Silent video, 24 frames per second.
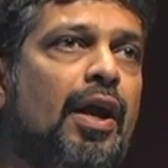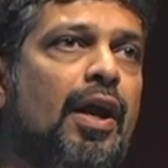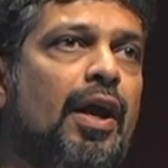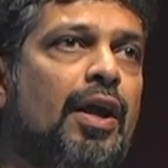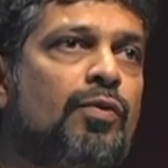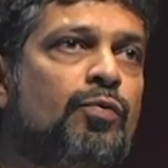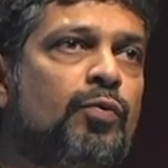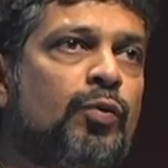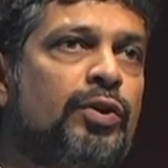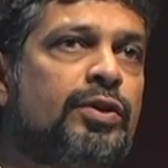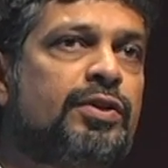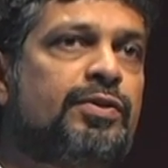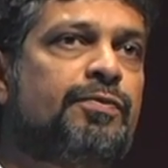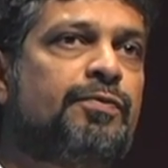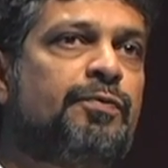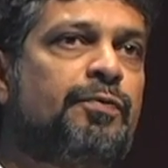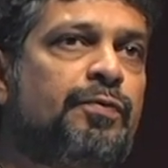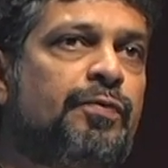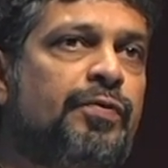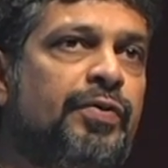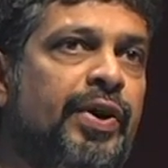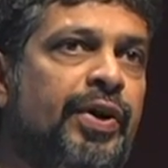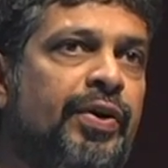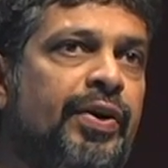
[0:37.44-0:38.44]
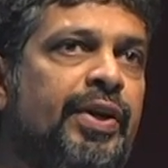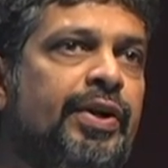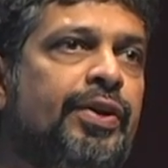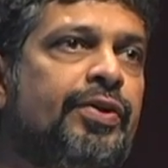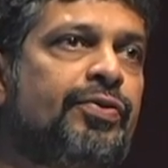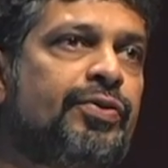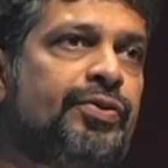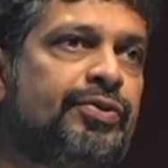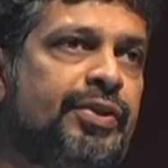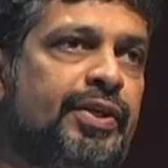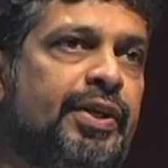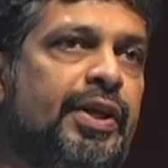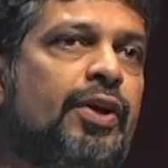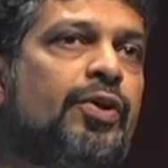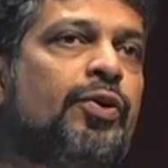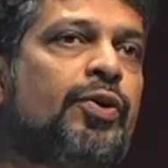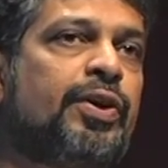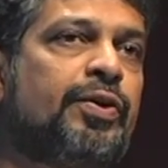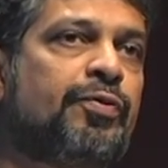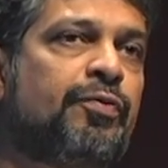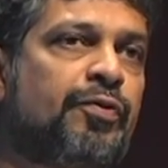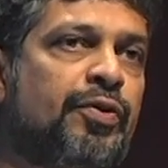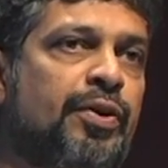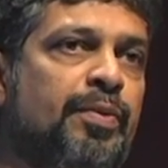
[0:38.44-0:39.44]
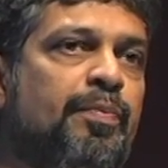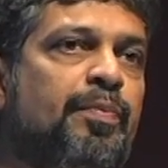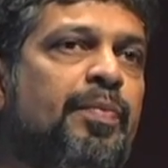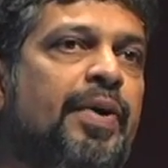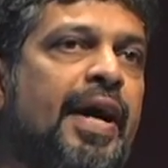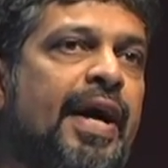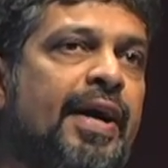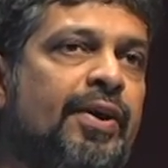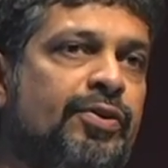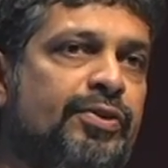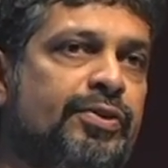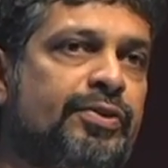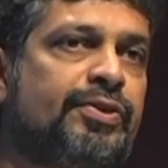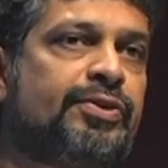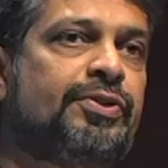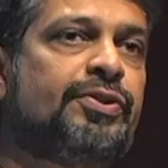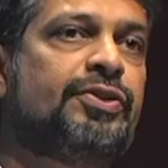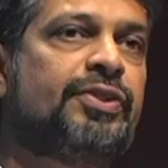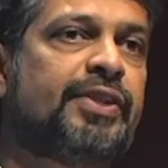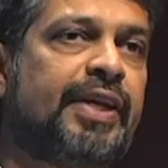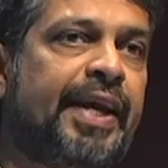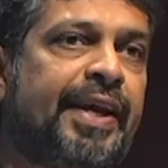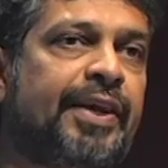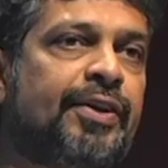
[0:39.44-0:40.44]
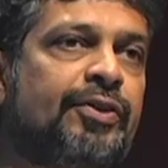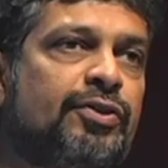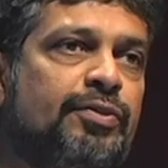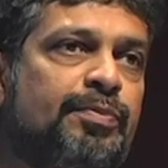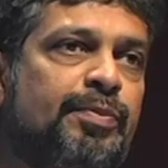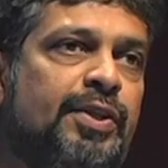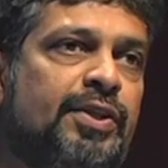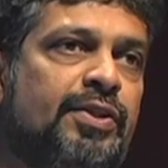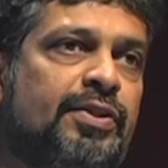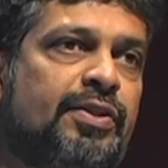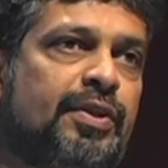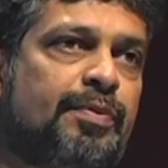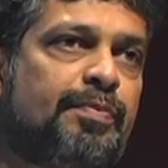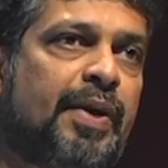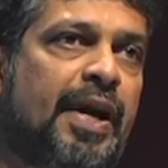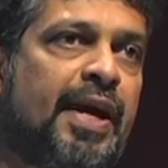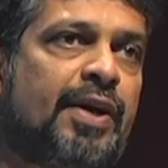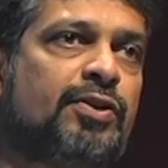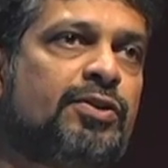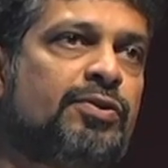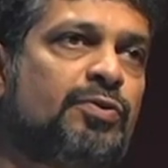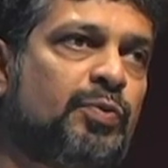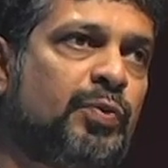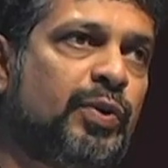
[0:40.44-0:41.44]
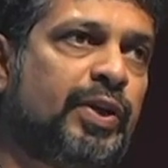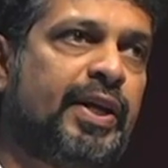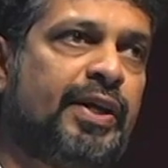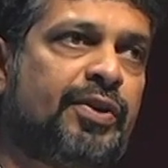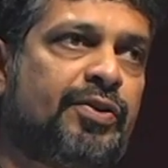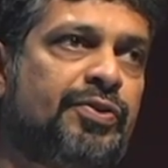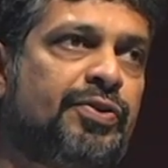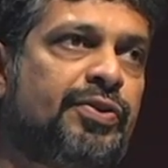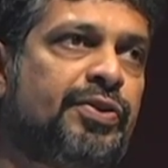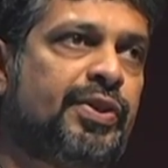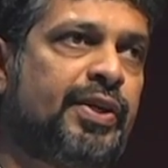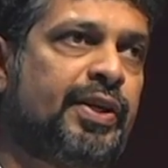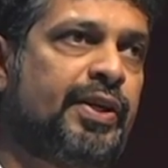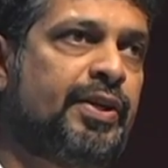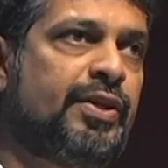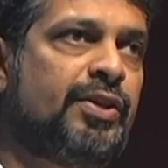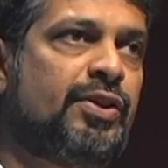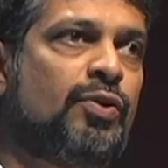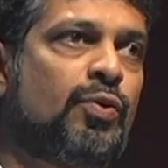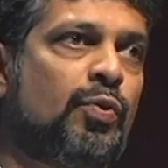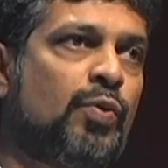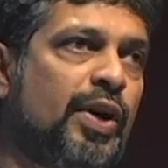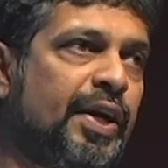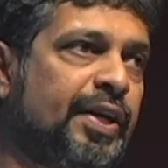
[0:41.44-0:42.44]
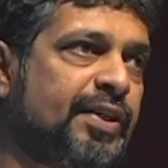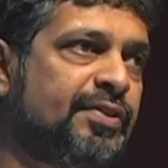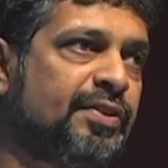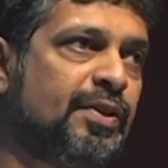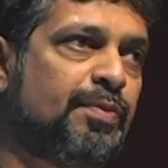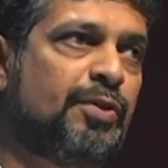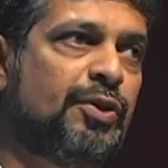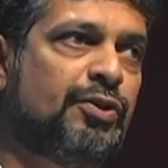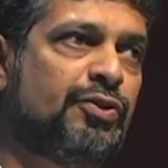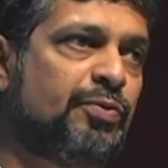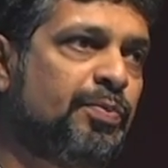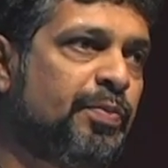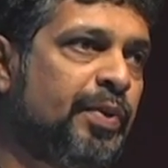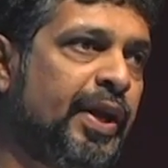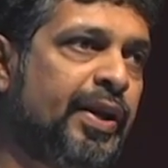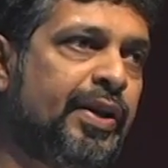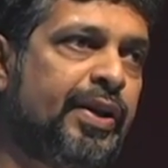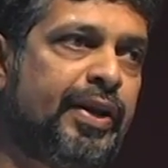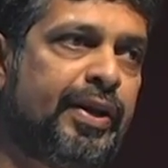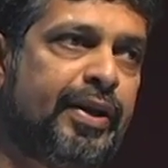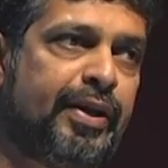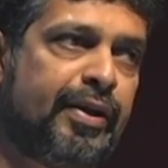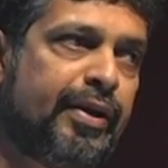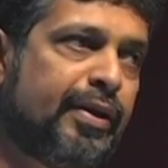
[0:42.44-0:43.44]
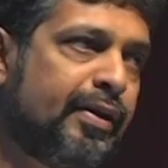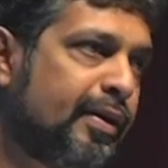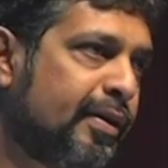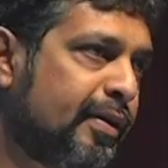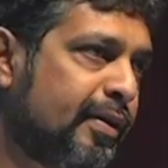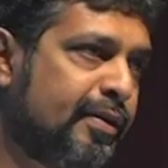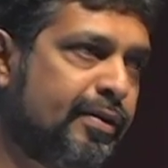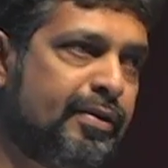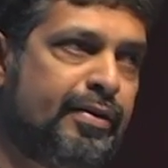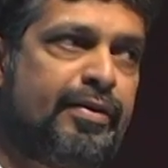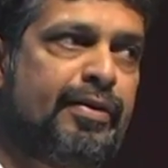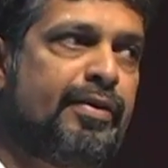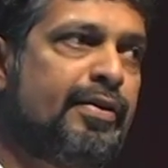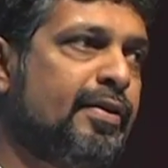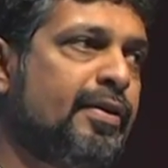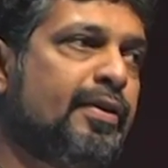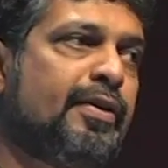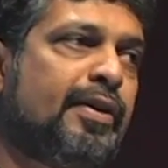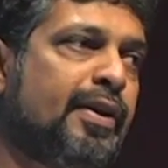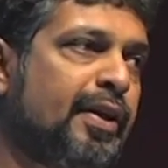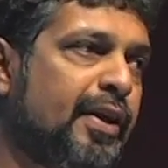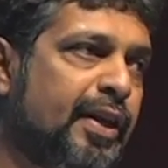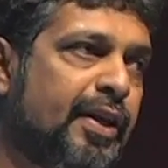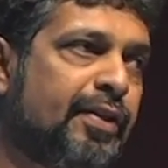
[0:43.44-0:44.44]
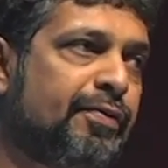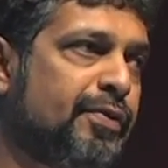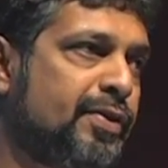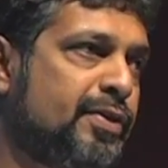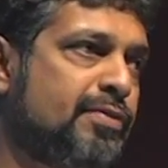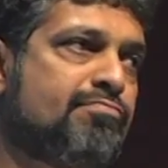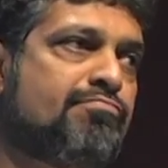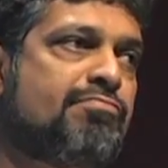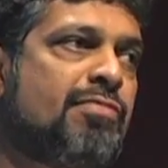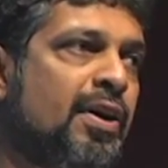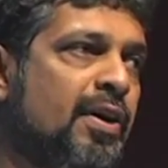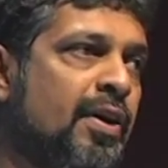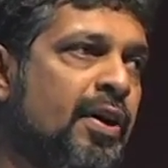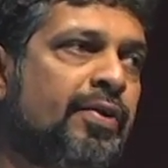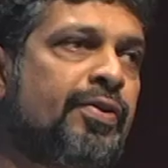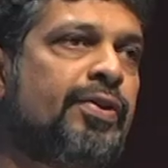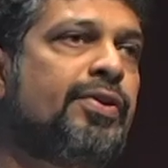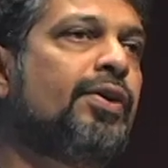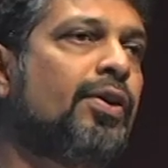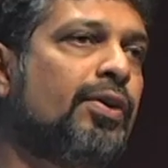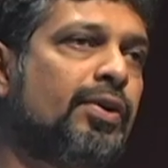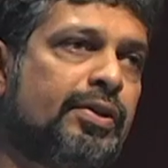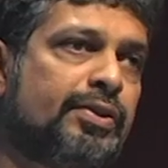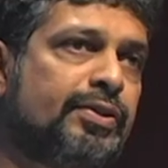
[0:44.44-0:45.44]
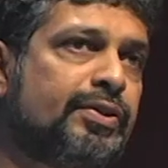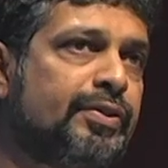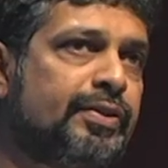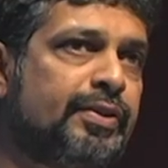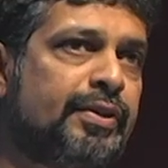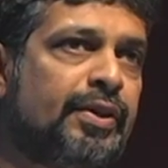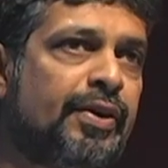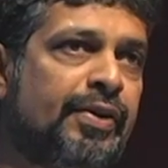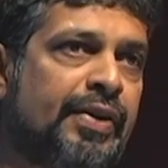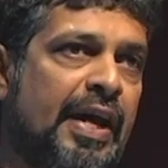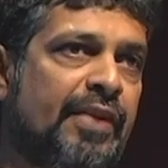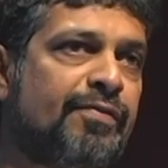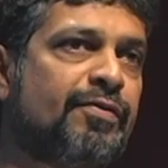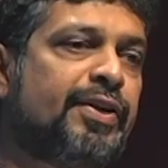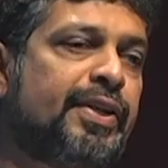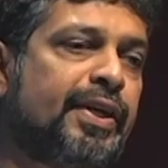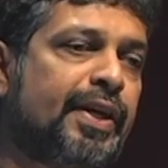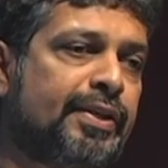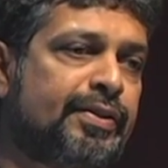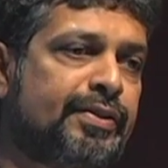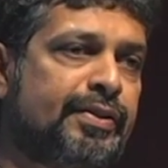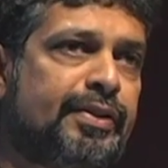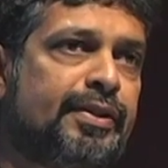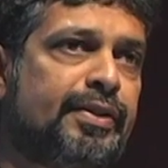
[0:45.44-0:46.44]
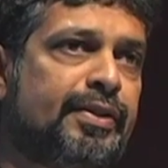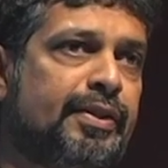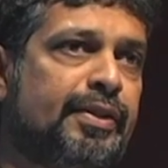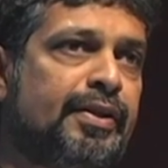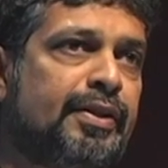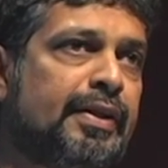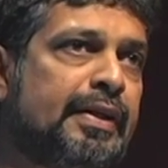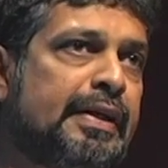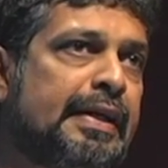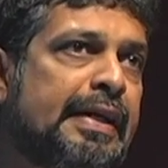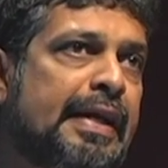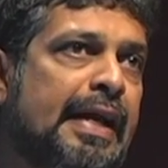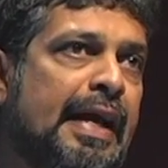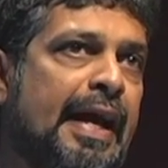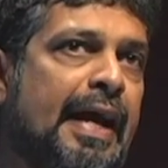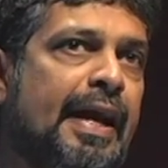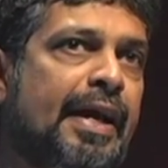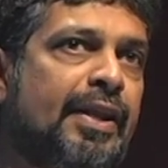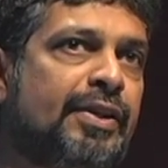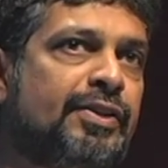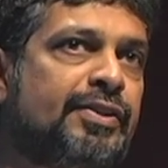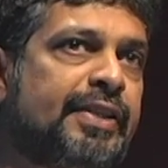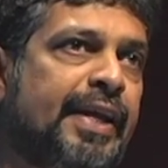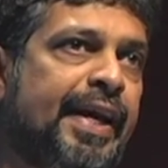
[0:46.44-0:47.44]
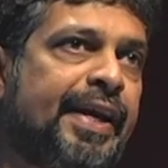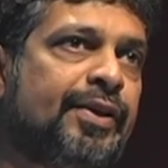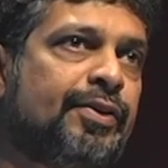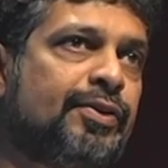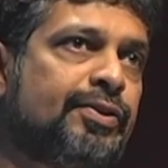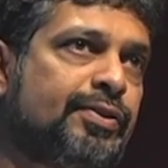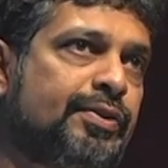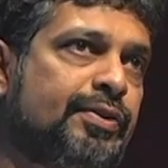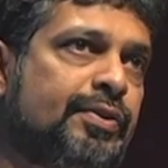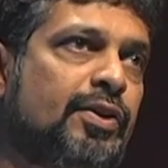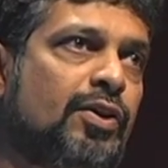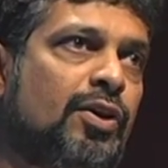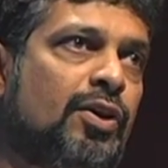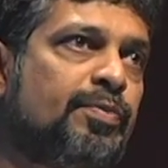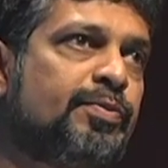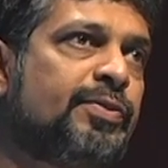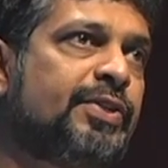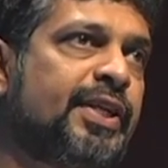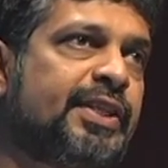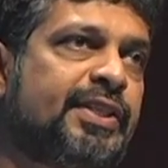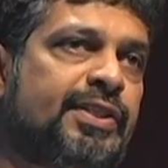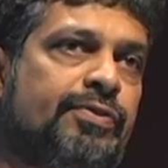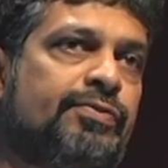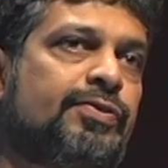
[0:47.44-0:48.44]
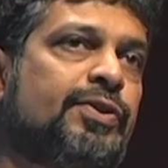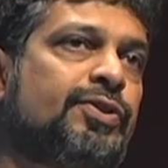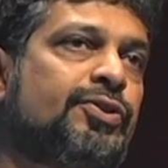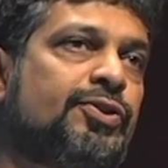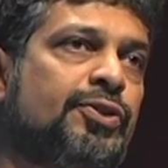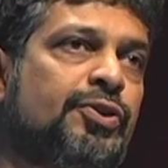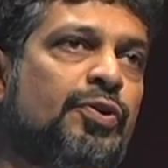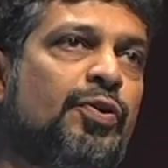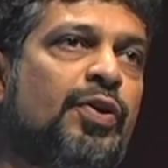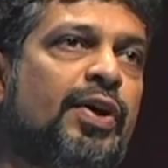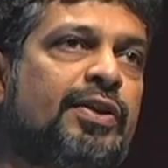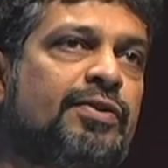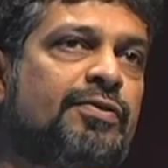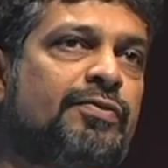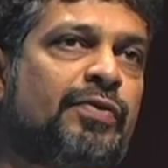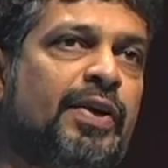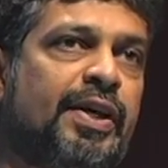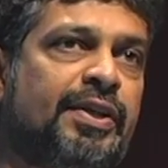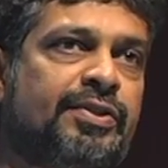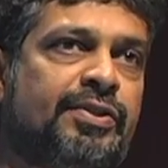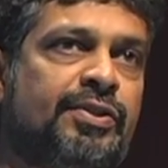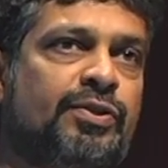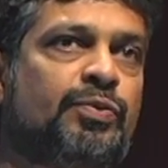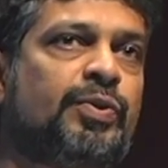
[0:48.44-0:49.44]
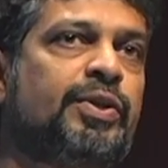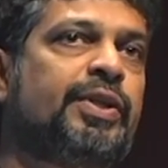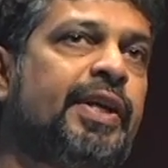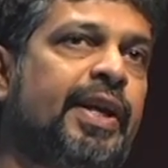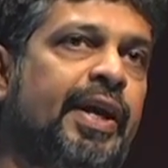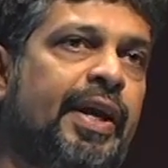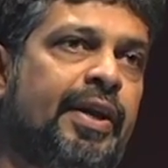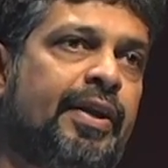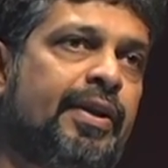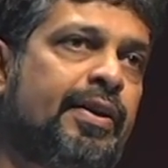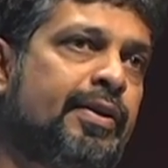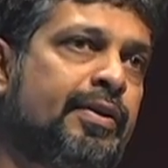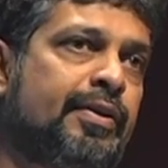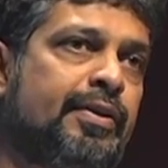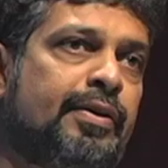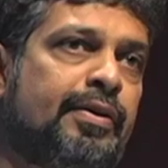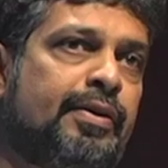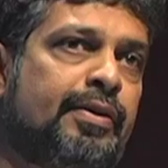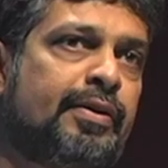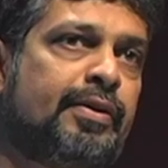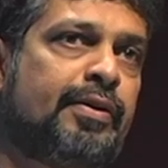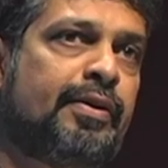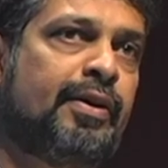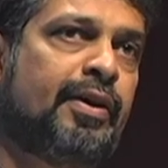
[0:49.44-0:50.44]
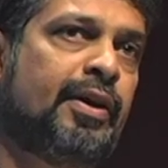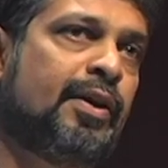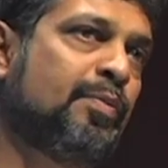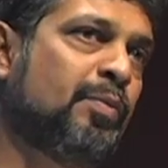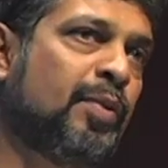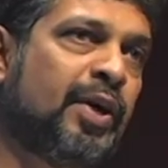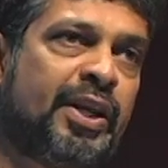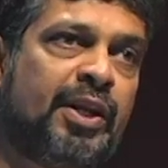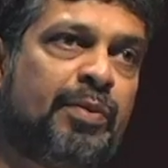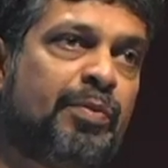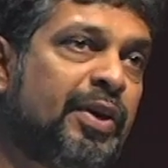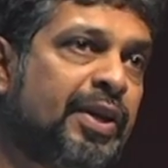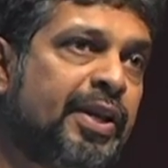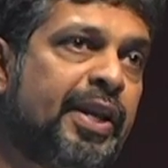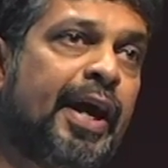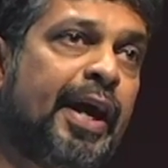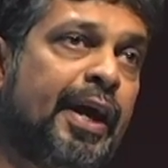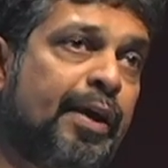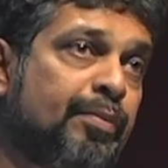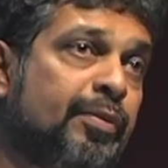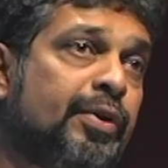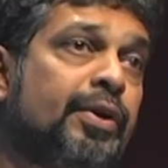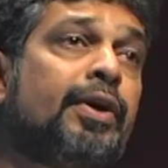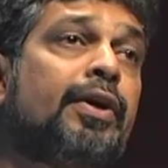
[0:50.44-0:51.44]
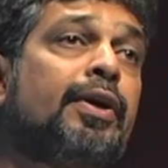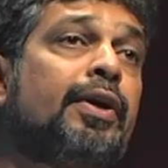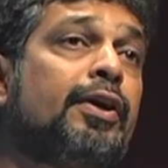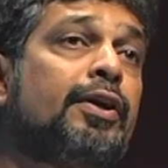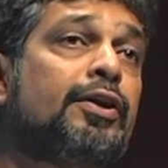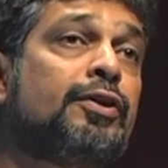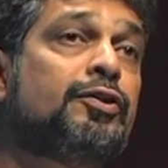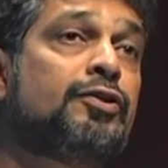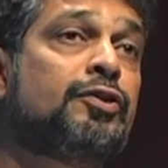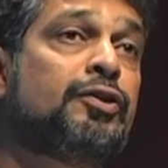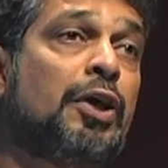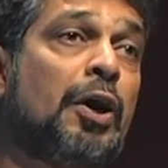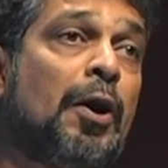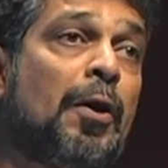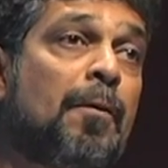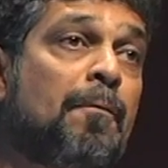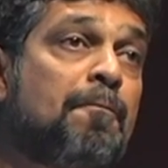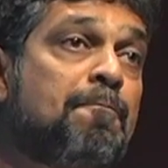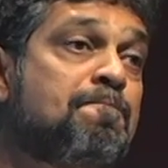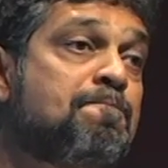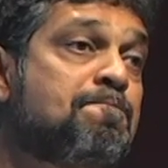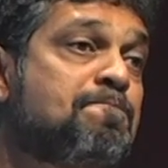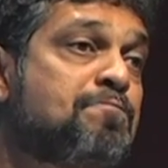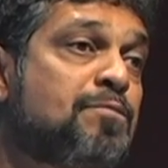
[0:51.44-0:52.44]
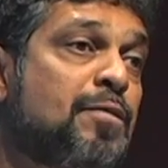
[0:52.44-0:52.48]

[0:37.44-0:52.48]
it was very interesting going from Powell's to Django's, because at Powell's we had to think twice about spending even $100 on advertising. And at Django's, the objective was to grow as fast as we can and money be damned. So